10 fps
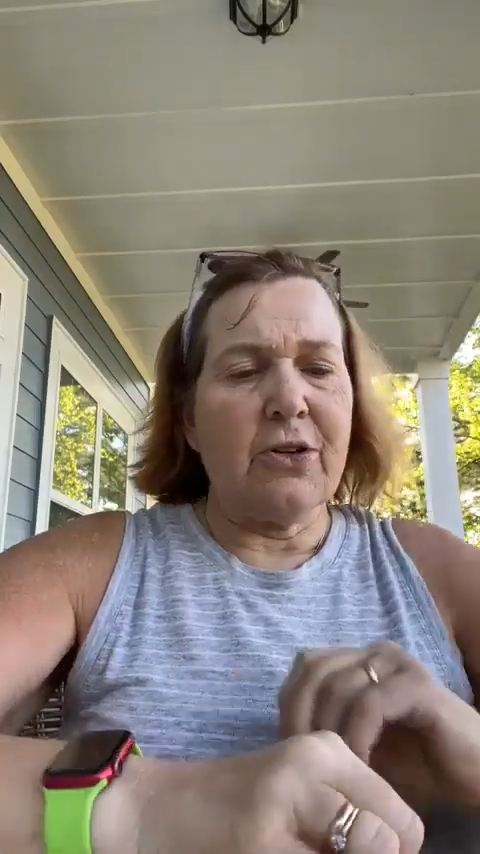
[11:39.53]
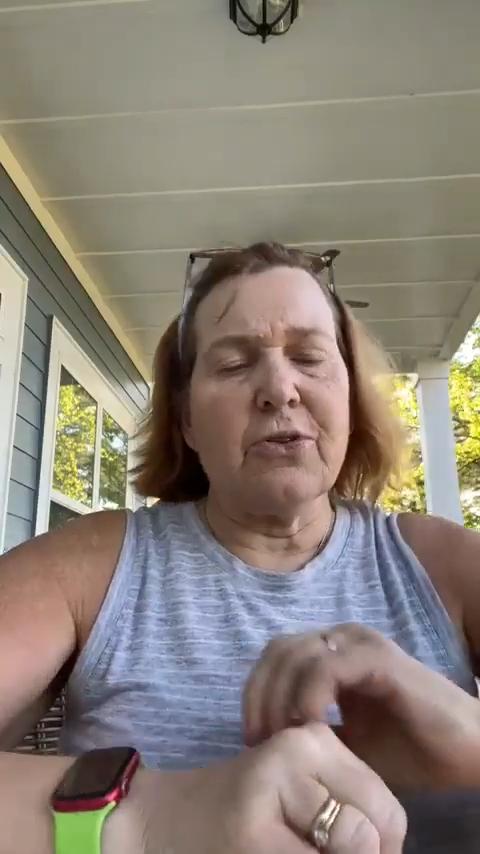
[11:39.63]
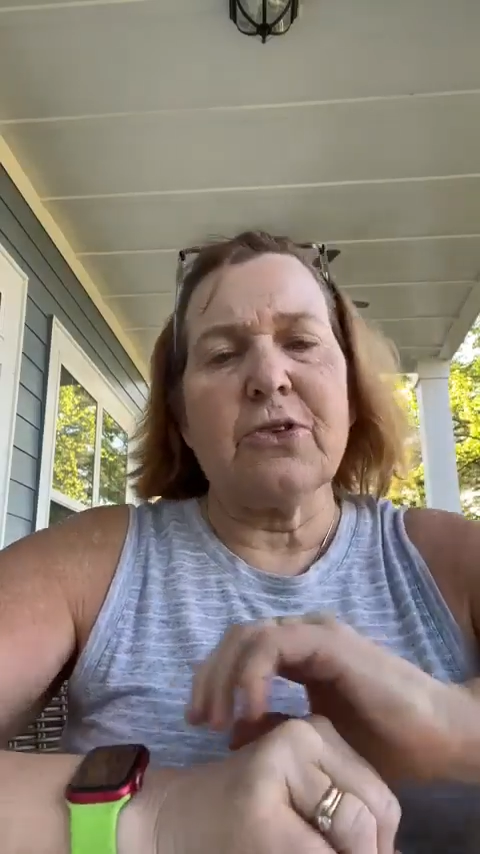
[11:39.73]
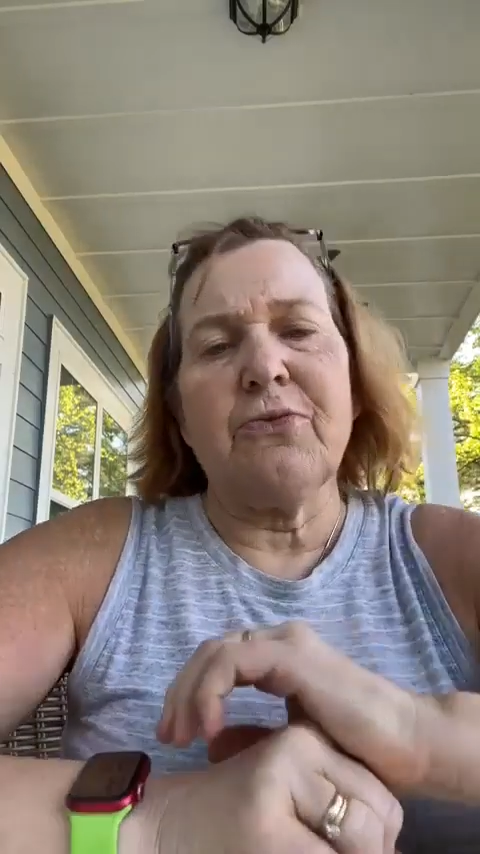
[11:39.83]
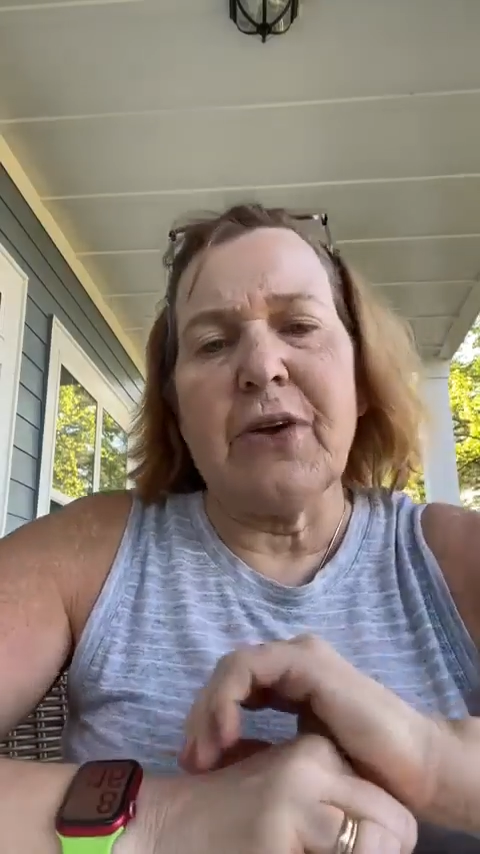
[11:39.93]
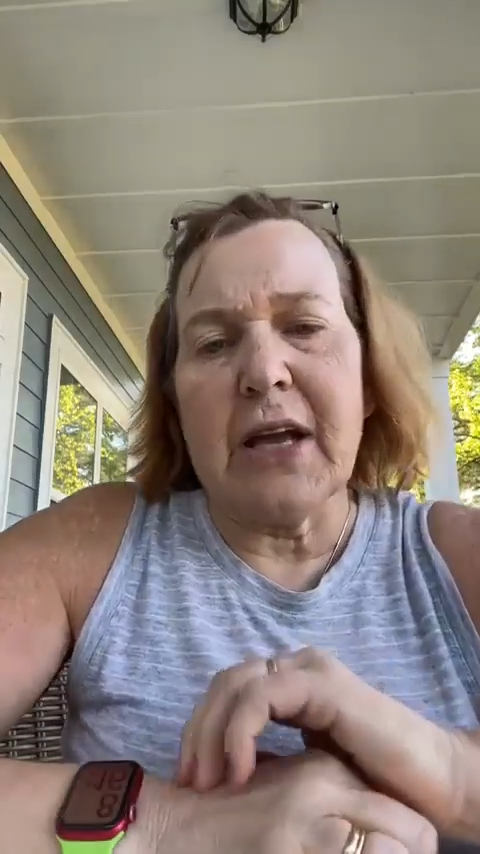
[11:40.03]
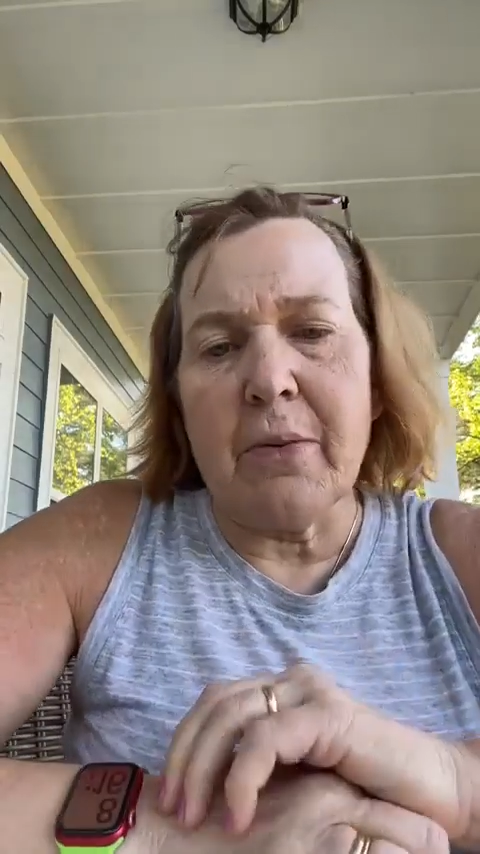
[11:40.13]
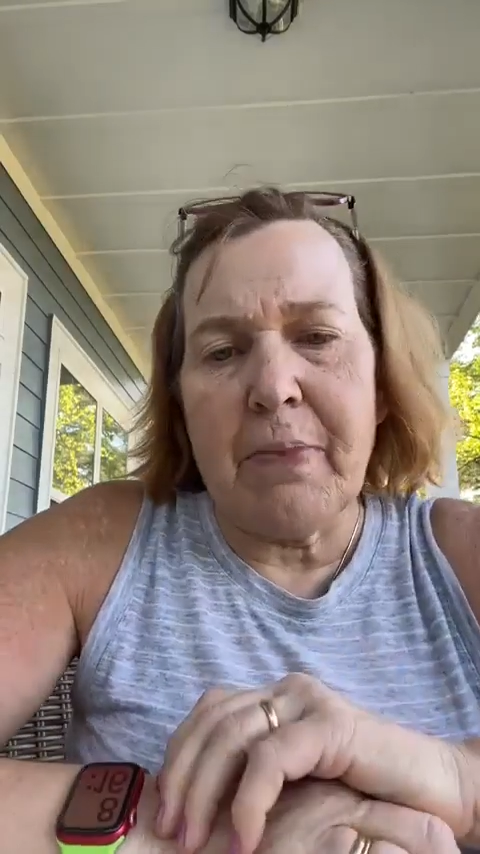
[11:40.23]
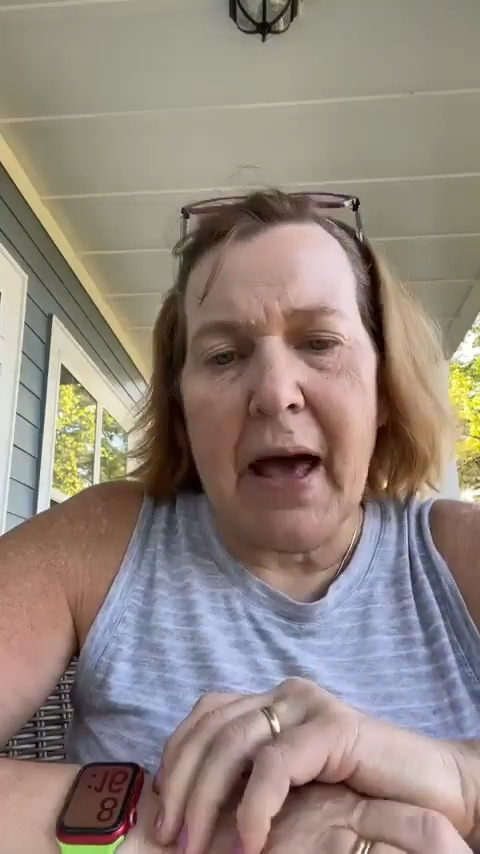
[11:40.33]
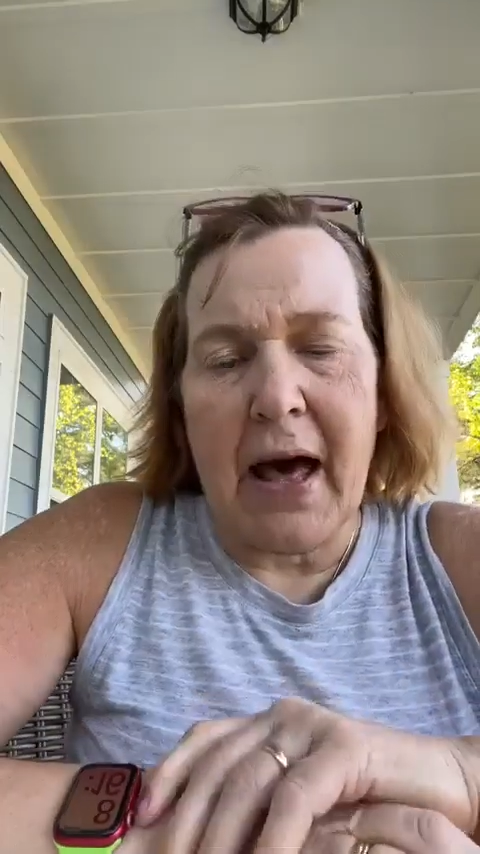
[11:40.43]
those
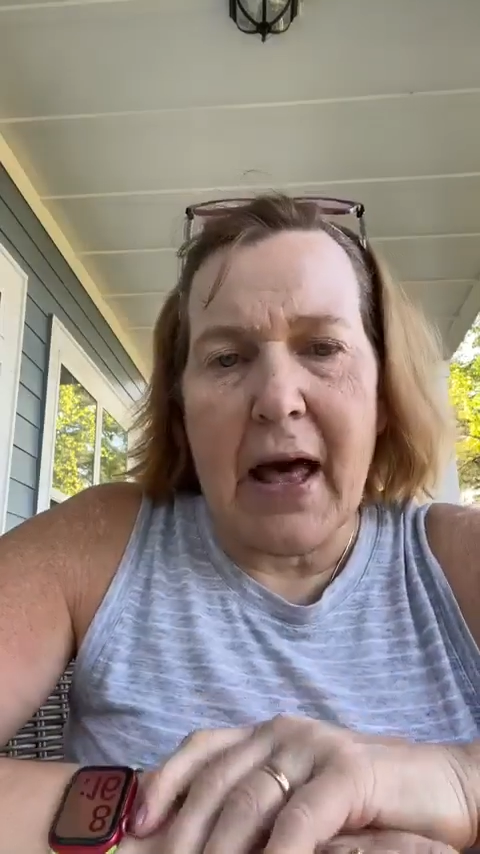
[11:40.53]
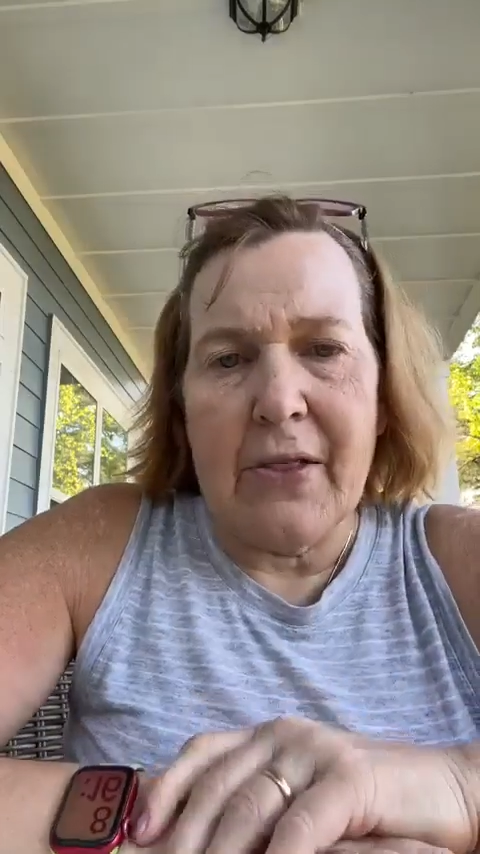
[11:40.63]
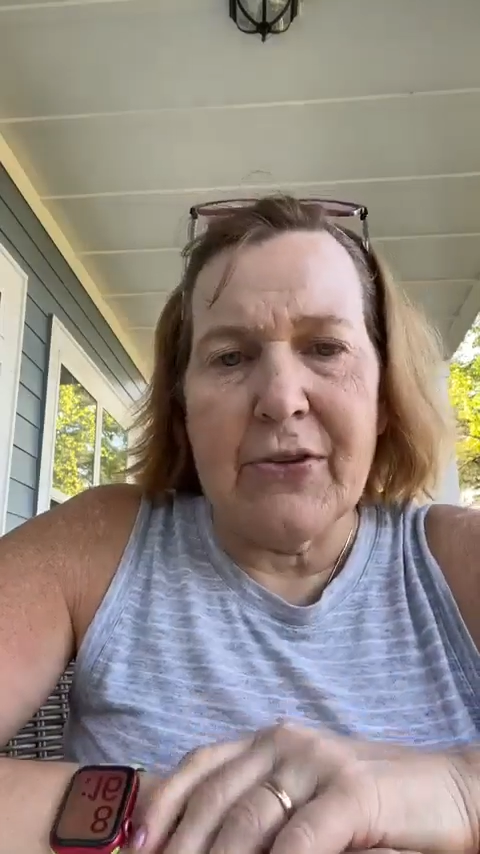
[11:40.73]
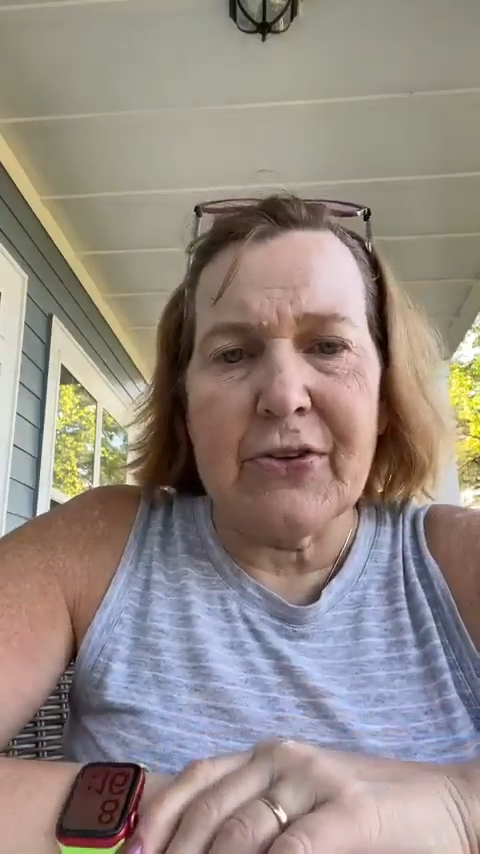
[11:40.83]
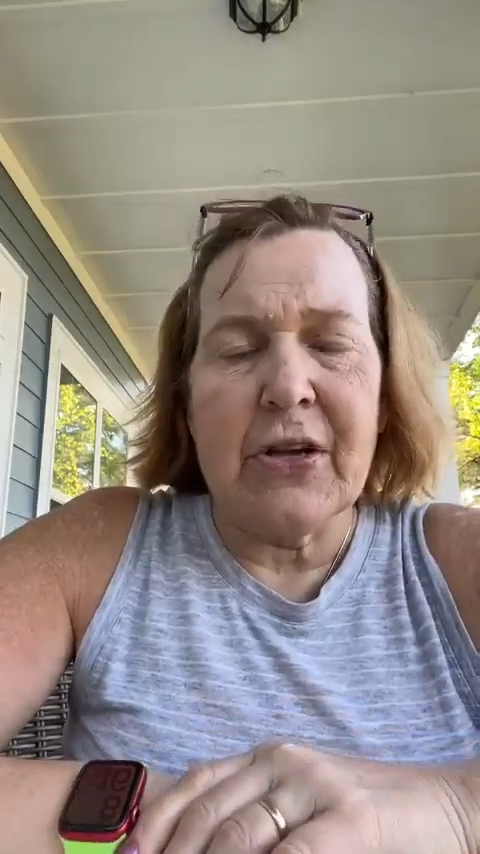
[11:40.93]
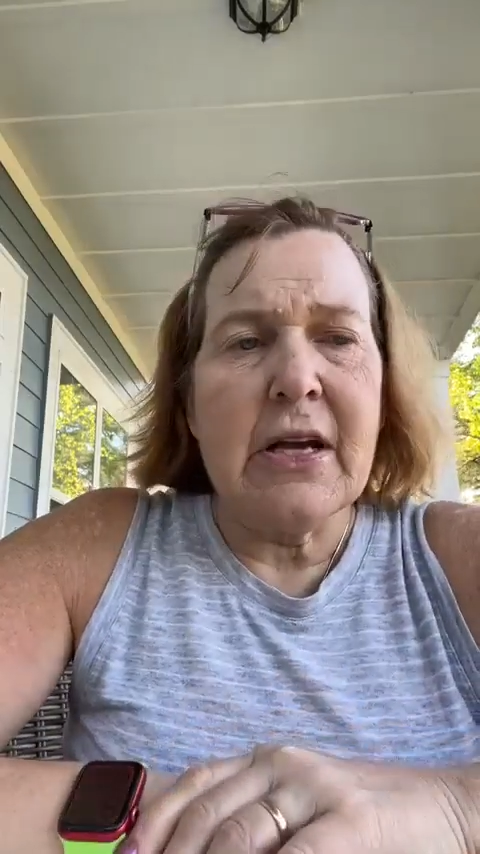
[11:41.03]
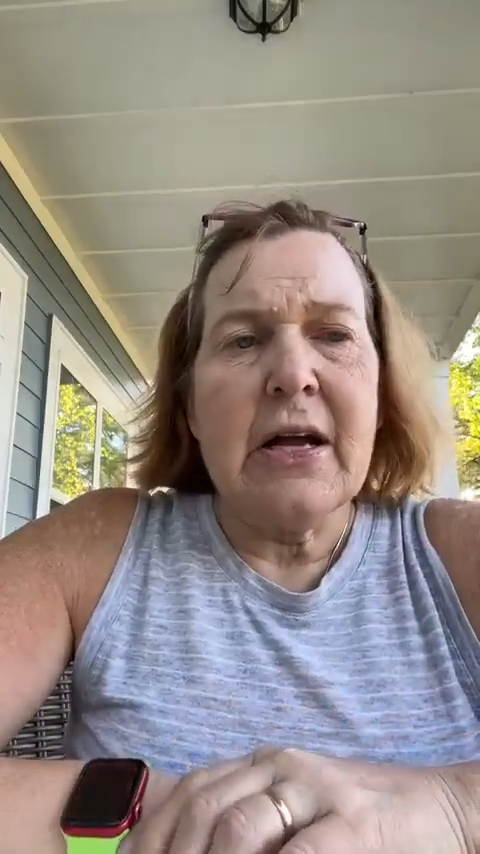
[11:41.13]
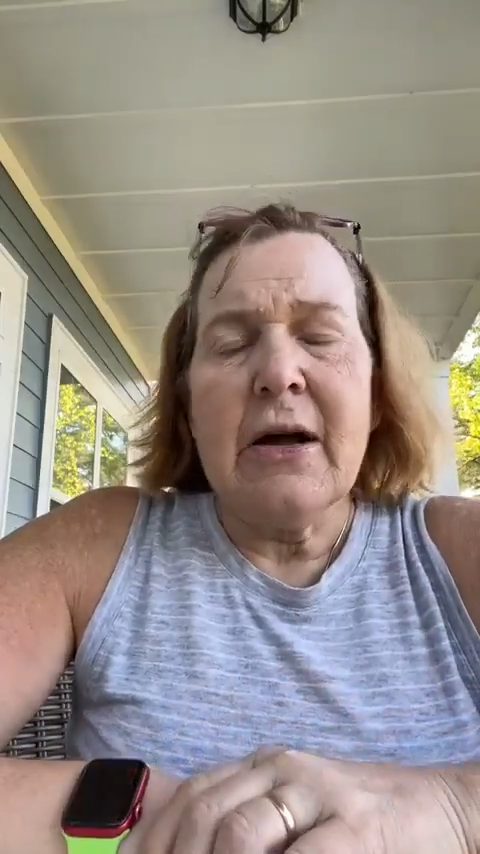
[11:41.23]
fake paths.